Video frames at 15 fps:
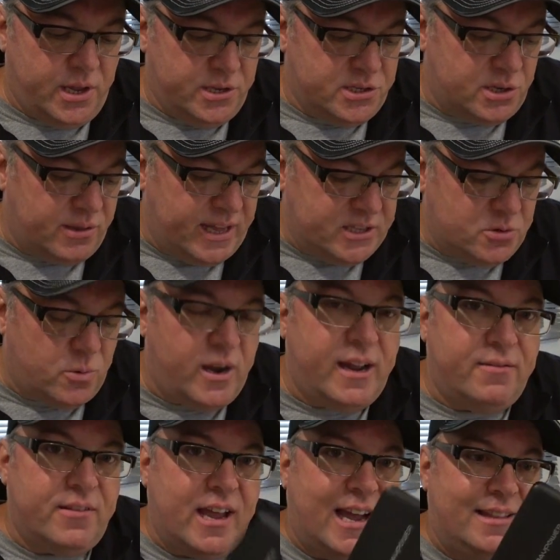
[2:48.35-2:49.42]
So that's why
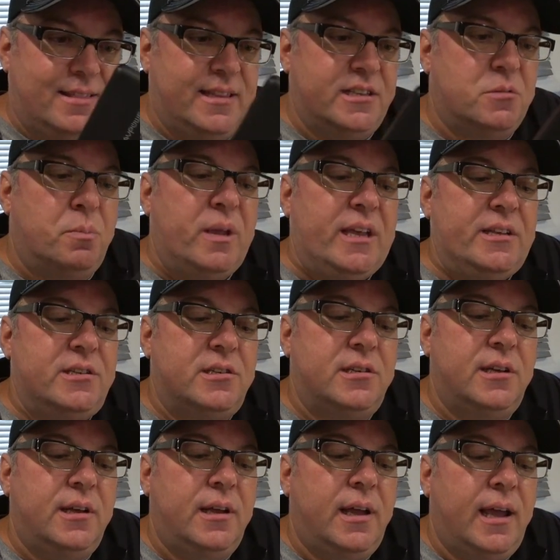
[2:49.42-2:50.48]
I've got this beast,
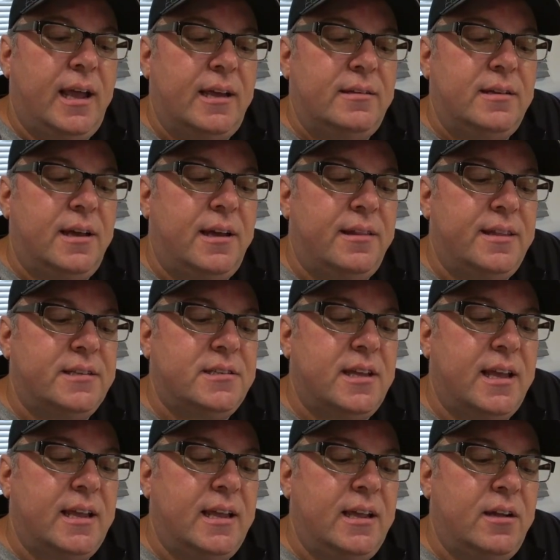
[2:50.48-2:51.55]
and this
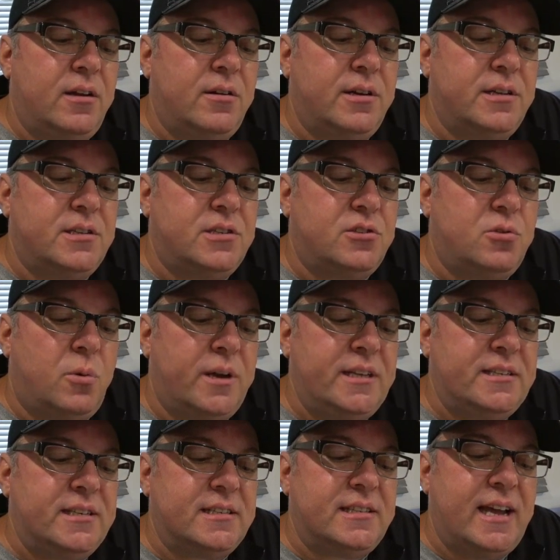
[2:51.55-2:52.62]
thing here is
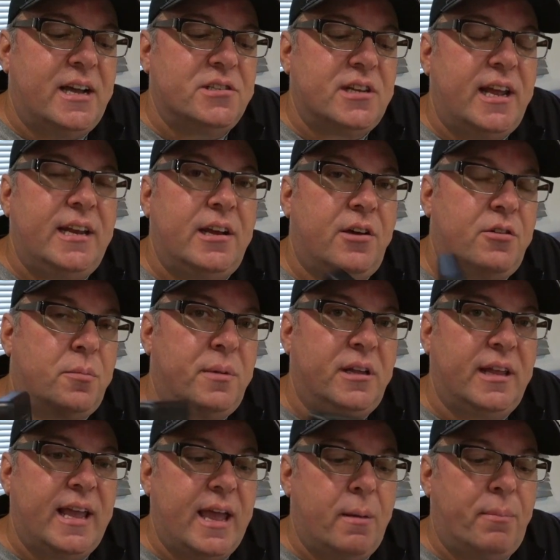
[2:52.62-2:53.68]
26,800
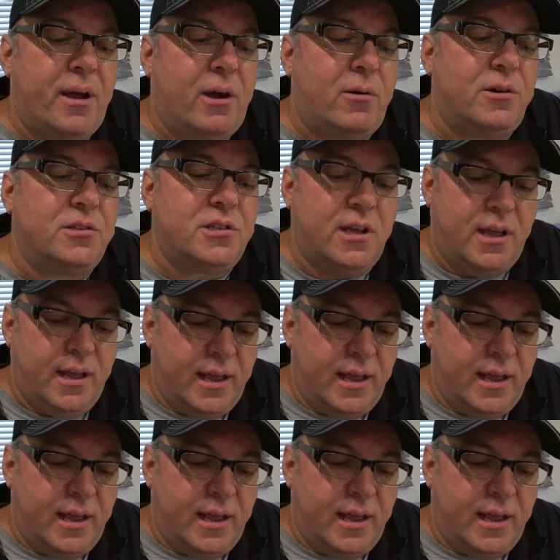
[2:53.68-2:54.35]
milliamp hours,